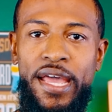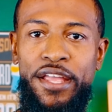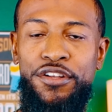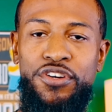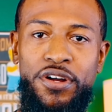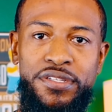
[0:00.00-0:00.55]
and
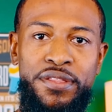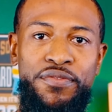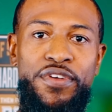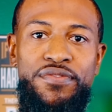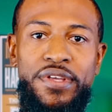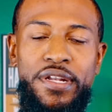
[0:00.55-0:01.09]
you're charging them
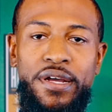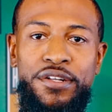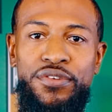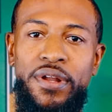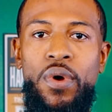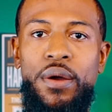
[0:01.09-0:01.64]

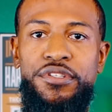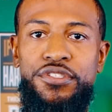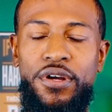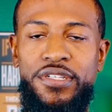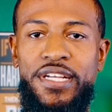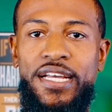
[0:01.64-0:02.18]
1,500. Why would you
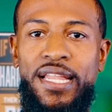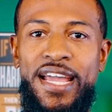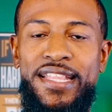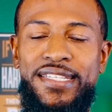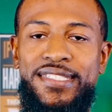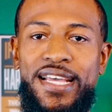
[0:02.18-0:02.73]
charge that
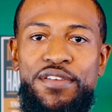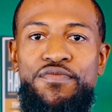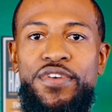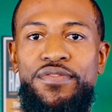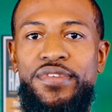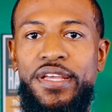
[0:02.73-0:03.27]
client the same
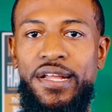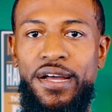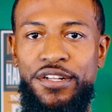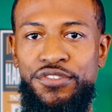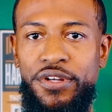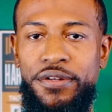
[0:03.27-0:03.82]

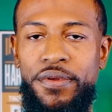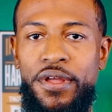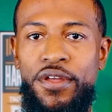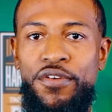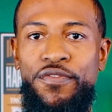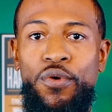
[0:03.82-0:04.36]
1,500
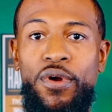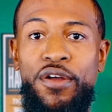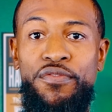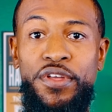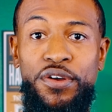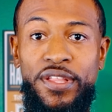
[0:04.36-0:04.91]
for a
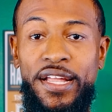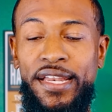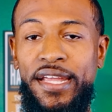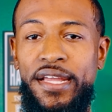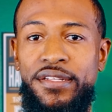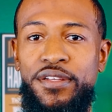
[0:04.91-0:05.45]
vehicle that
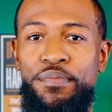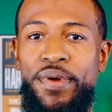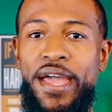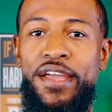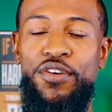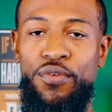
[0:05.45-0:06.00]
needs
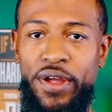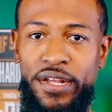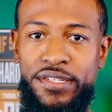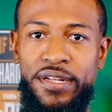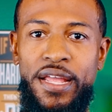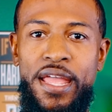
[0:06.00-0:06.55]
paint
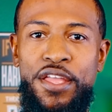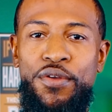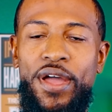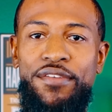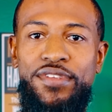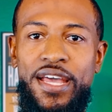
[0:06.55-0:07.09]
correction? You
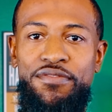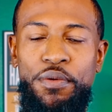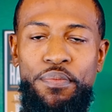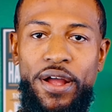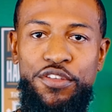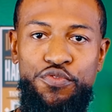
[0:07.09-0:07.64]
have to have a
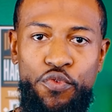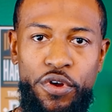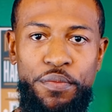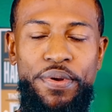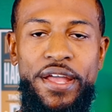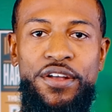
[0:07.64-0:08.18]
price for
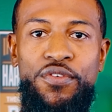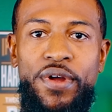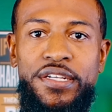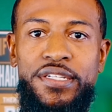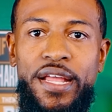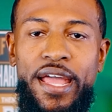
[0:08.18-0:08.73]
your paint
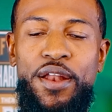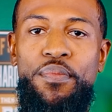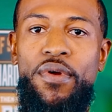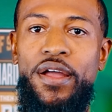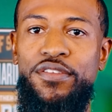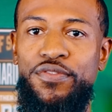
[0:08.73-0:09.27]
correction and a
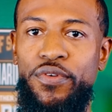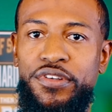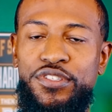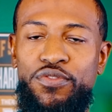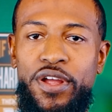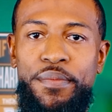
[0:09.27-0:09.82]
price for your
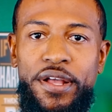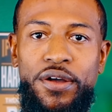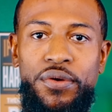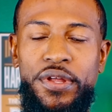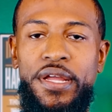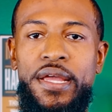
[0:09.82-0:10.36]
ceramic
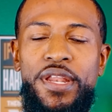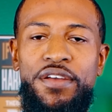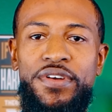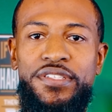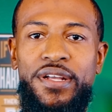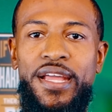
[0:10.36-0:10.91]
coating. Many of
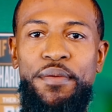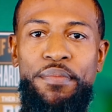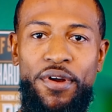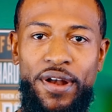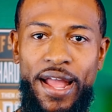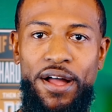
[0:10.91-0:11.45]
us are getting
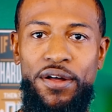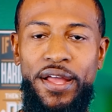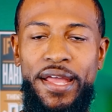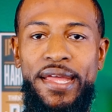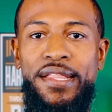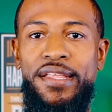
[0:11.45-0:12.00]
burnt out
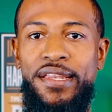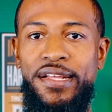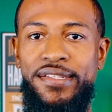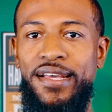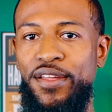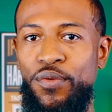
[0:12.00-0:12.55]
in the
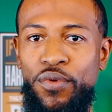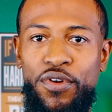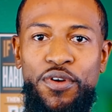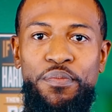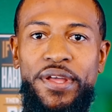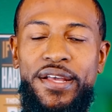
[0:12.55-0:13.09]
detailing
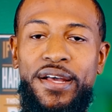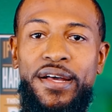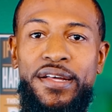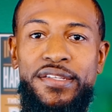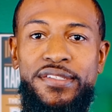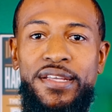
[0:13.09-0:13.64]
world
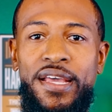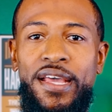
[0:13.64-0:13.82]
because